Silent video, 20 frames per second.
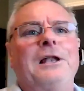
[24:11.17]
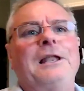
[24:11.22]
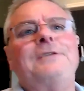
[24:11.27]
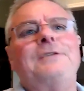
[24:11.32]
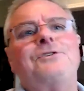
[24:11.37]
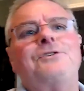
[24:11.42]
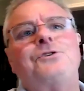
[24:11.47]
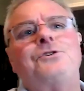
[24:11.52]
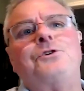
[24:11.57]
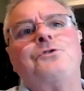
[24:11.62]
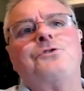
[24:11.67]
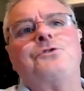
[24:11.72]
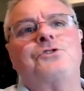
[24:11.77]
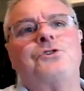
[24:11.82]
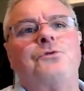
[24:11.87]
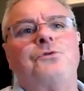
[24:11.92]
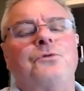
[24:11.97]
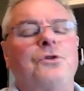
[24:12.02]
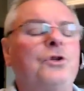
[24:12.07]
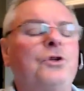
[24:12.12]
Let's use
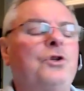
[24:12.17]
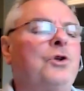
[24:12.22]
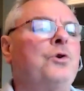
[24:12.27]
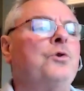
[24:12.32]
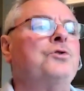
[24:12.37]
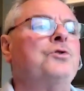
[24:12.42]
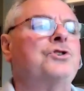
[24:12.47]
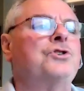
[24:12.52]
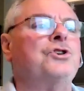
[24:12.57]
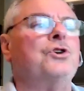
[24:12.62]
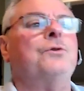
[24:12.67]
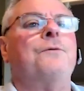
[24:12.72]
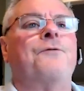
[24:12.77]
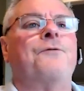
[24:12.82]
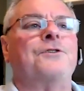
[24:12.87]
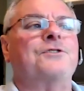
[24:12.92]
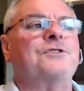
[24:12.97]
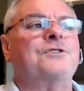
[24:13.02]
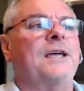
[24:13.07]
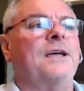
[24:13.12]
Zoom
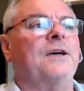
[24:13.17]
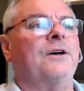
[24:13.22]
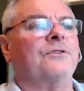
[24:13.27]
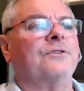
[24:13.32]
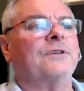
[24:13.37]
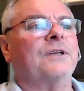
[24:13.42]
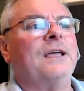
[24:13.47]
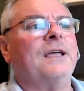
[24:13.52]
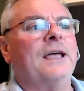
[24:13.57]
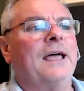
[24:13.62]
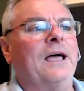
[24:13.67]
for sales.